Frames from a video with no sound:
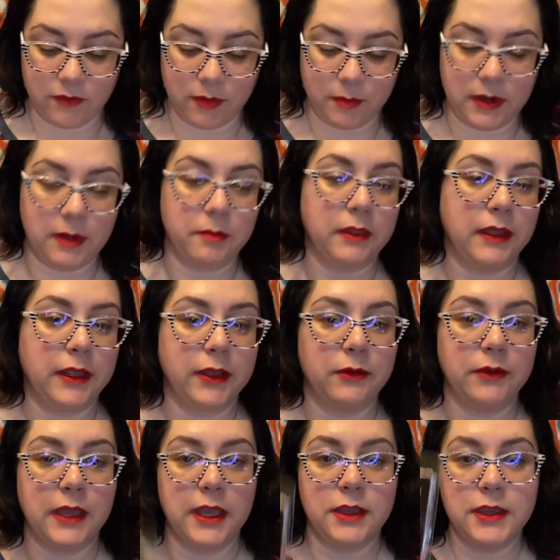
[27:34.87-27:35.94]
but I'm like,
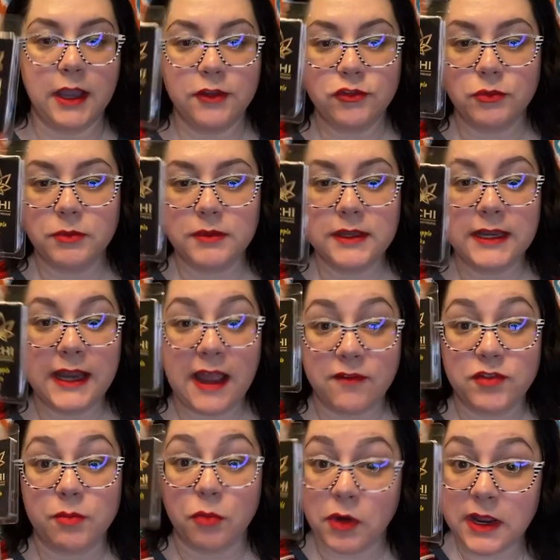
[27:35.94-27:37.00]
okay, you guys are really going to have
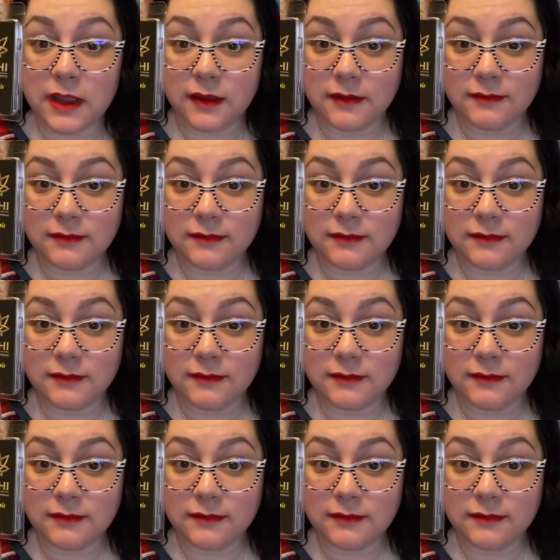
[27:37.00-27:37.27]
to bring it